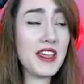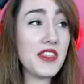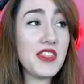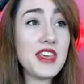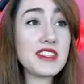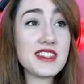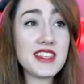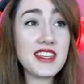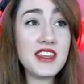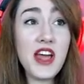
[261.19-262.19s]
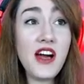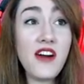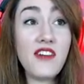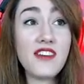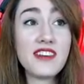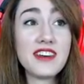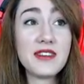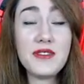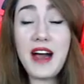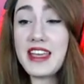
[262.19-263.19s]
This, no.
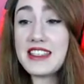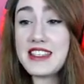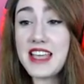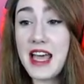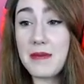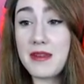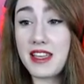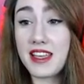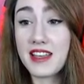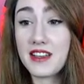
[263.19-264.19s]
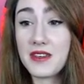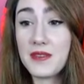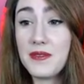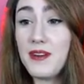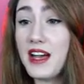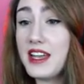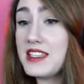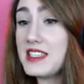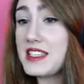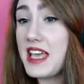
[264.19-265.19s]
Why is this happening? Why is
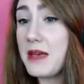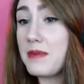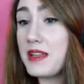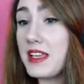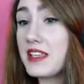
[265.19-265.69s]
this happening?